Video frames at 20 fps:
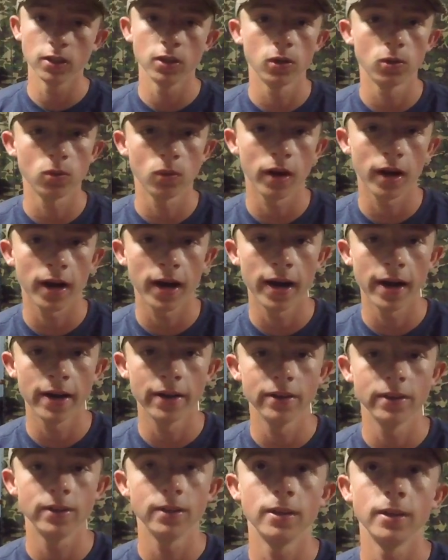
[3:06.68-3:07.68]
your
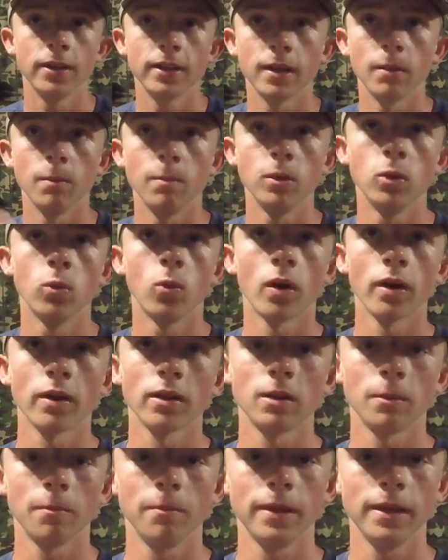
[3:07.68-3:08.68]
rod, you want
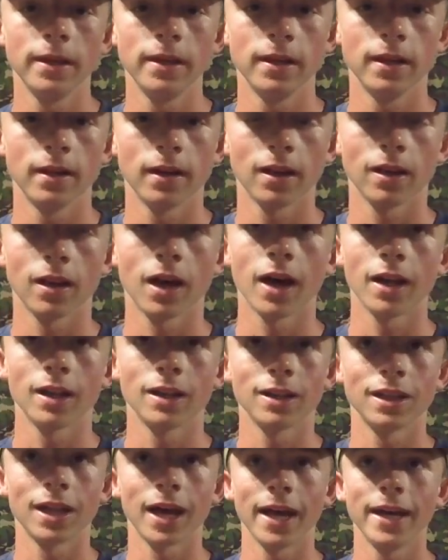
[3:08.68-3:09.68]
it to be a
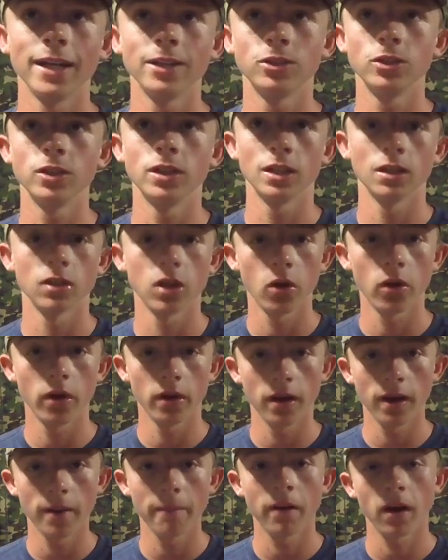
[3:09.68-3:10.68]
lot light so you can load it up,